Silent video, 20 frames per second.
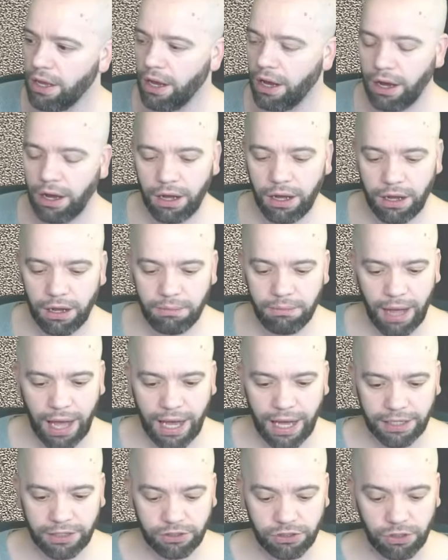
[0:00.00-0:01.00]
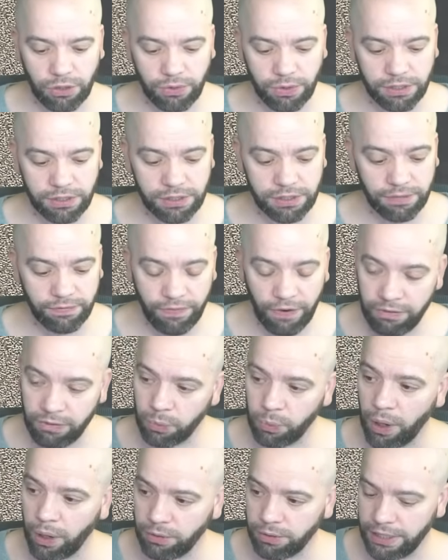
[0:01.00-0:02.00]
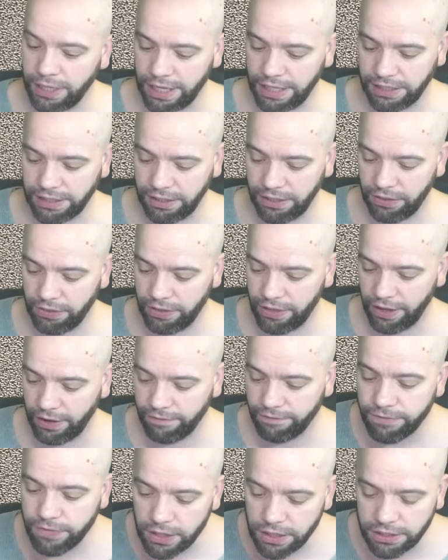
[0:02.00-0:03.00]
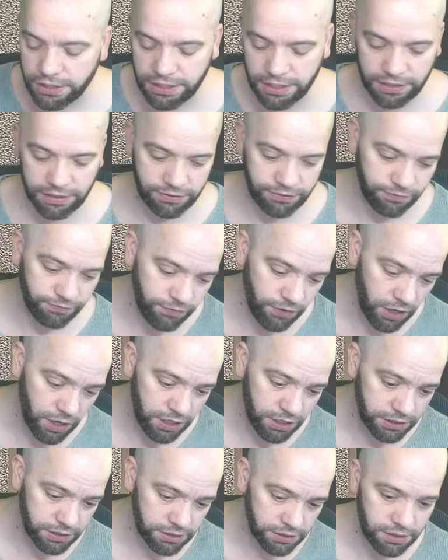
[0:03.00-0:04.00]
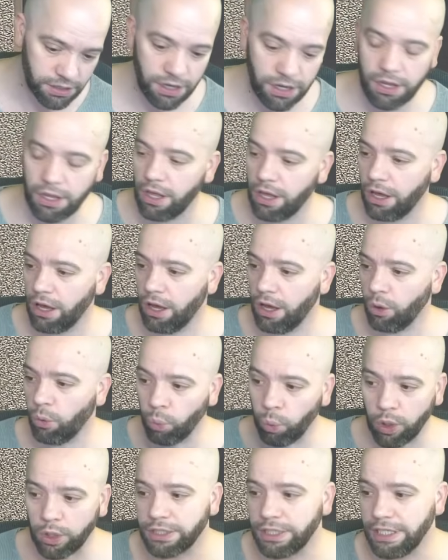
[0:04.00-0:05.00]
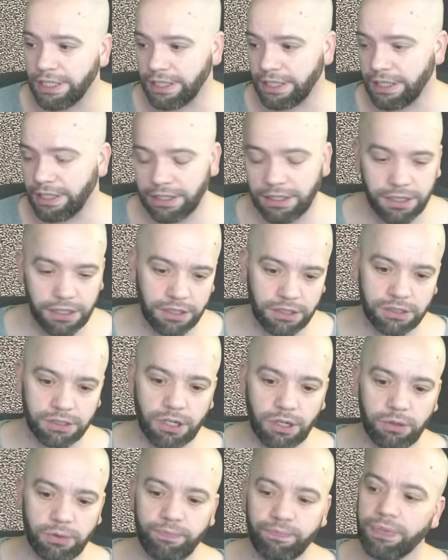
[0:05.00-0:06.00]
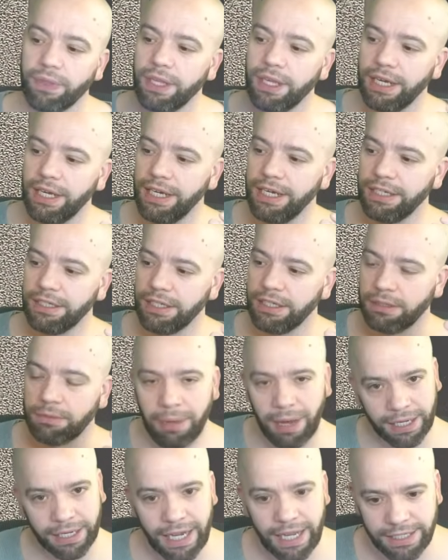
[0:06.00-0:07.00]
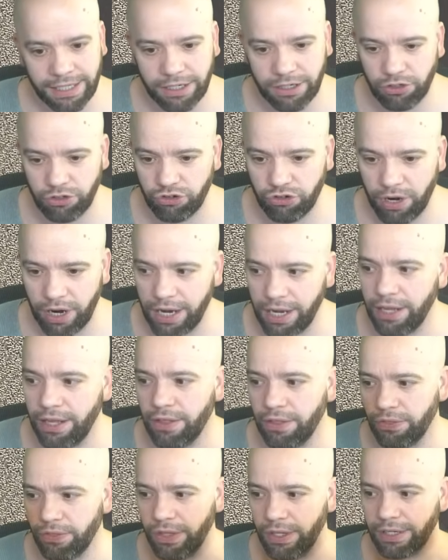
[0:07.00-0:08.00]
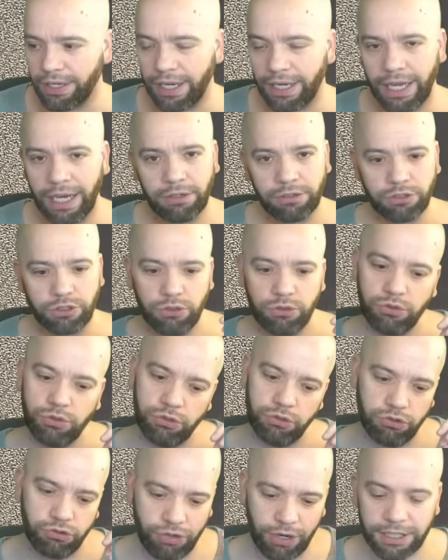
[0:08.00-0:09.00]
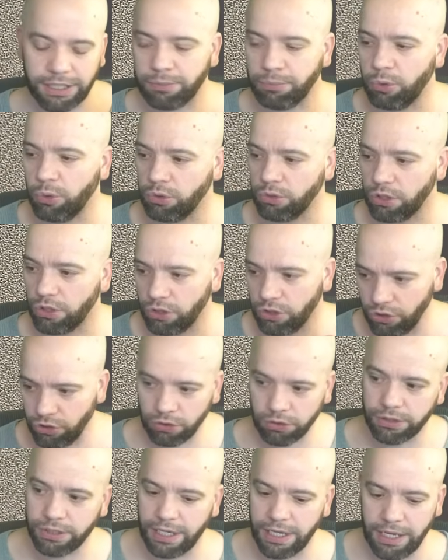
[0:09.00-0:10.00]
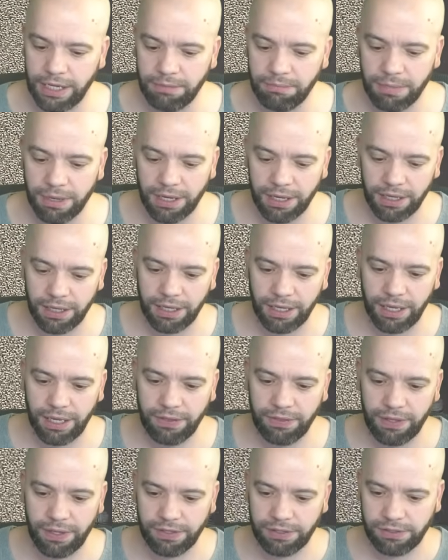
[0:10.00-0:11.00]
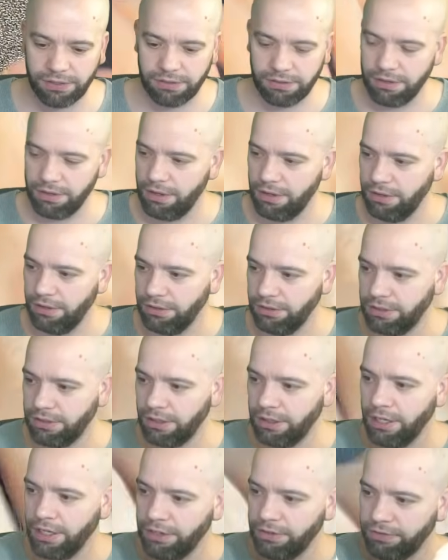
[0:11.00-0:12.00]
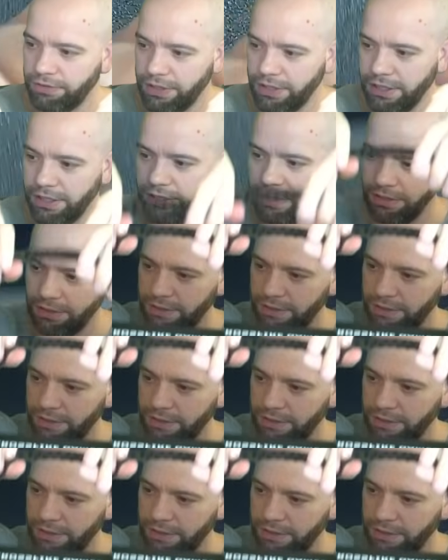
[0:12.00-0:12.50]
And so this is a very well tested thing. First things first, what is it? So it is a magnetic tray that allows you to transport your team in this delightfully